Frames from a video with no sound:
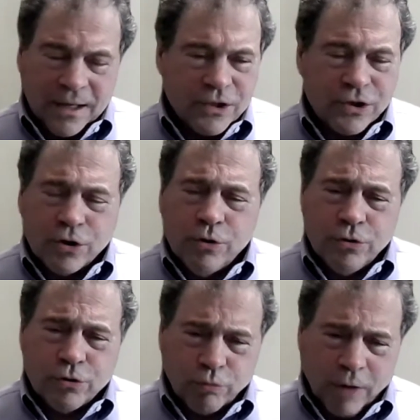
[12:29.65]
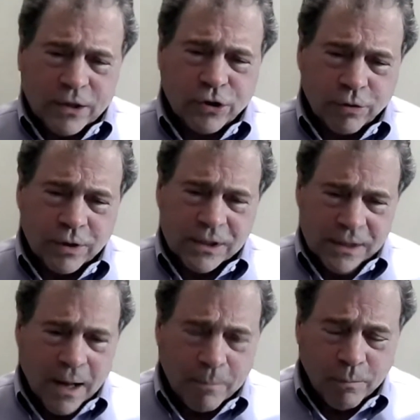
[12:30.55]
It's too treacherous.
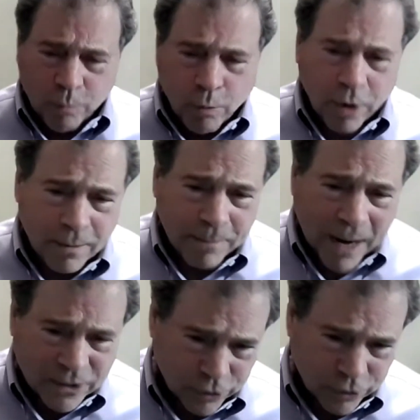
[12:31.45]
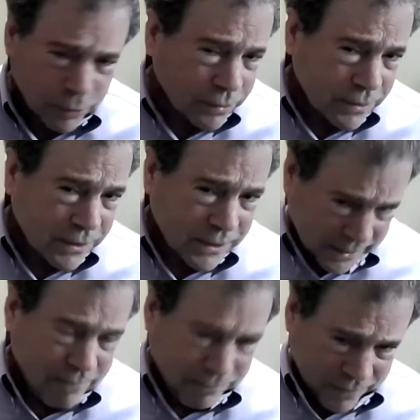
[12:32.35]
I'm worried about your
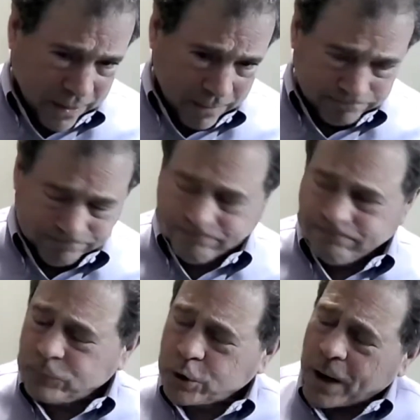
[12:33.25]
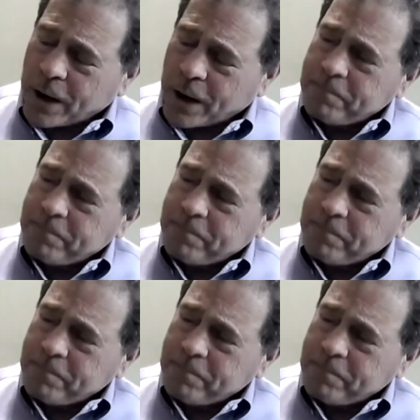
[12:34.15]
safety. Okay.